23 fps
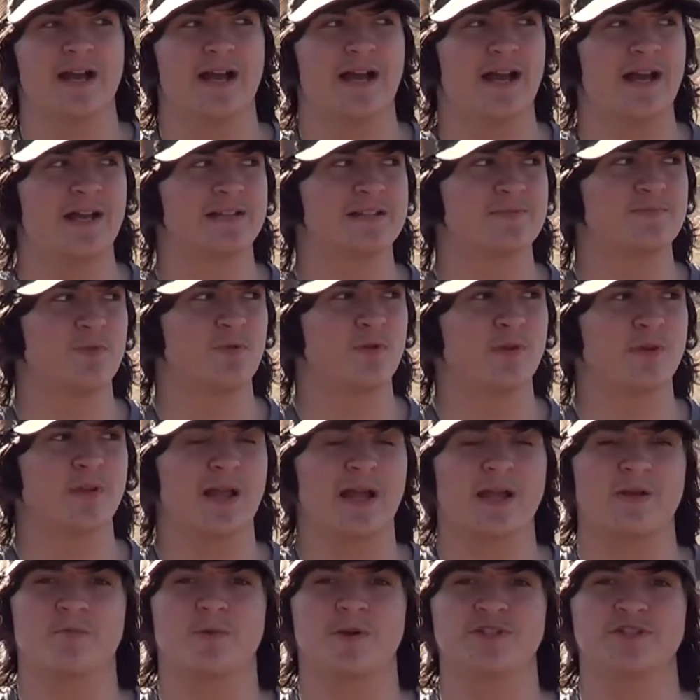It's more
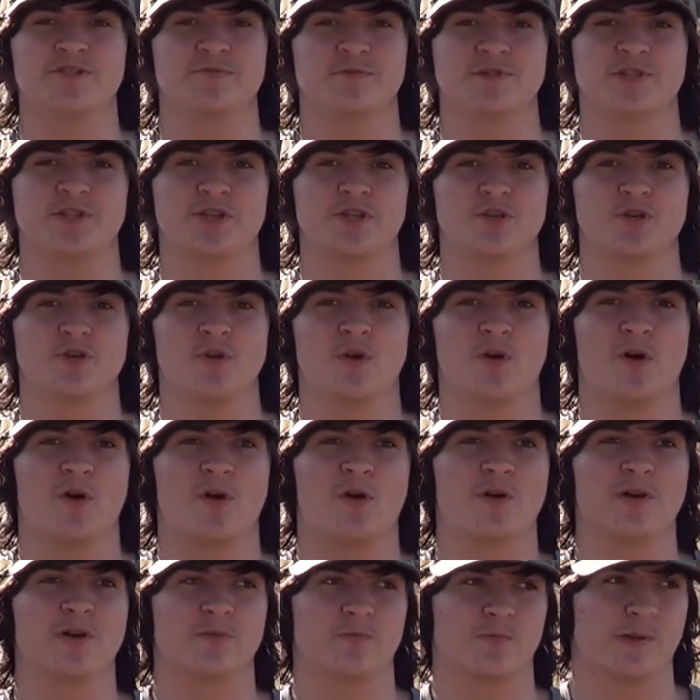like what you would do
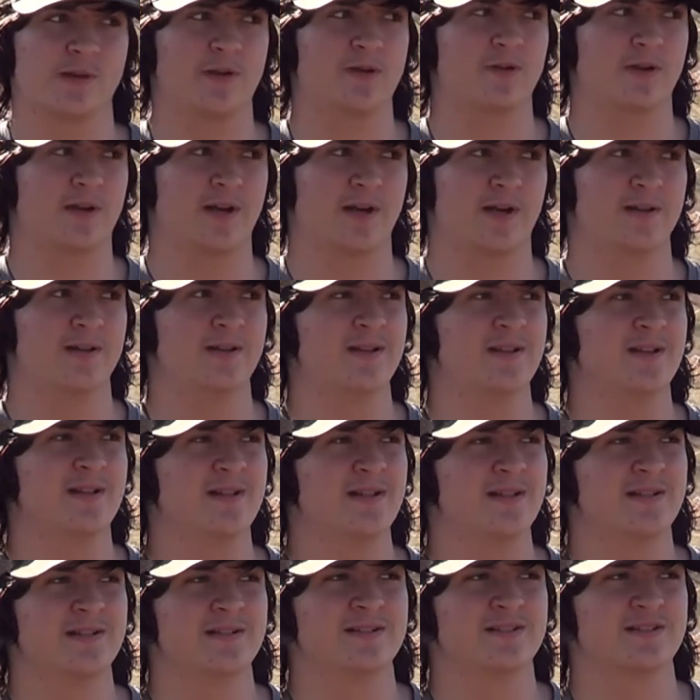on a real gun.
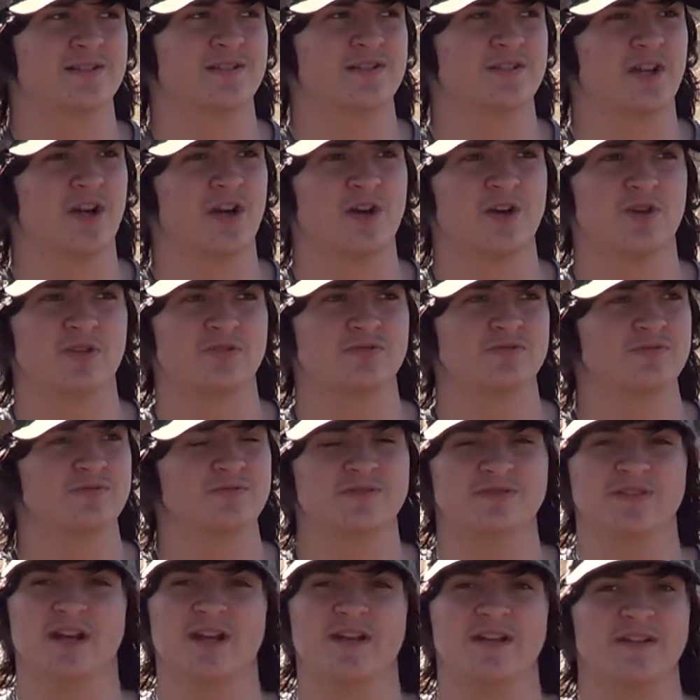So
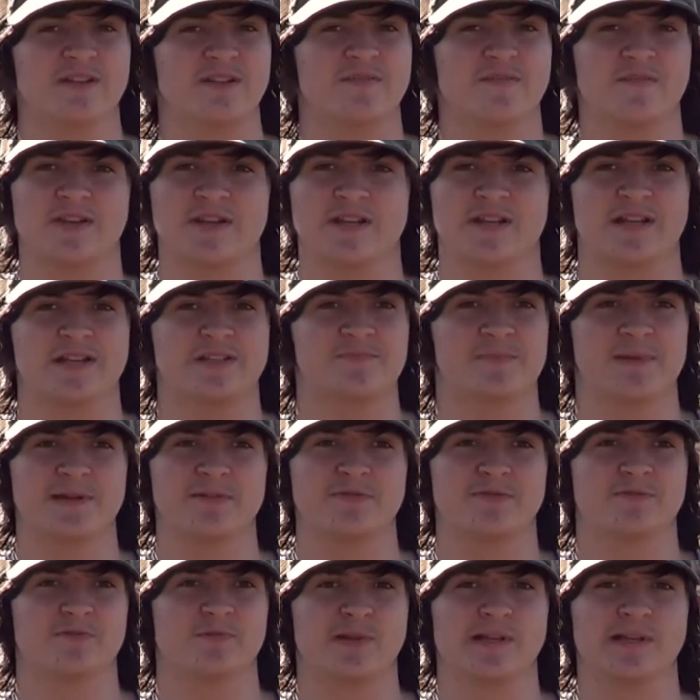none of it has
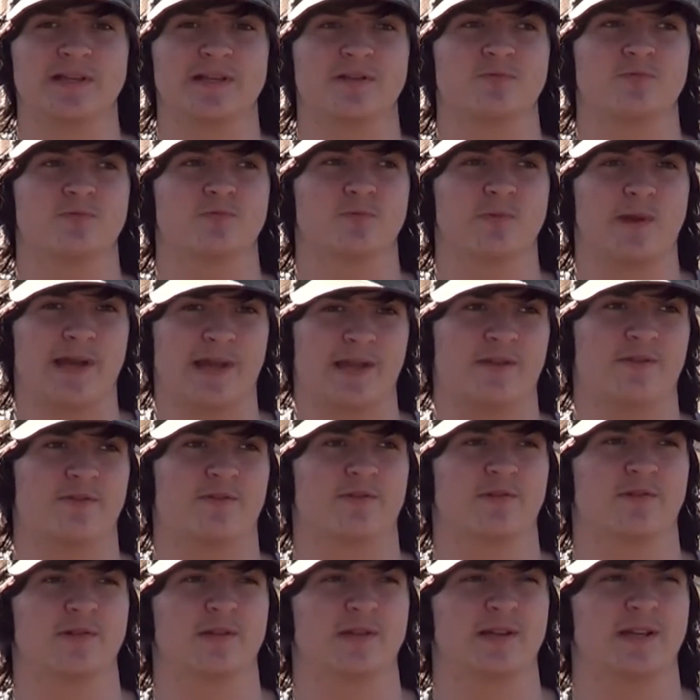been really
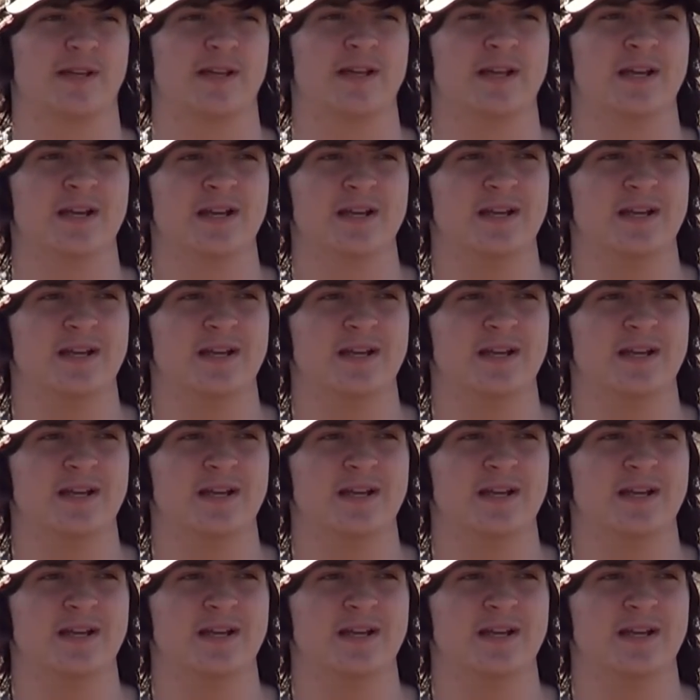regularly.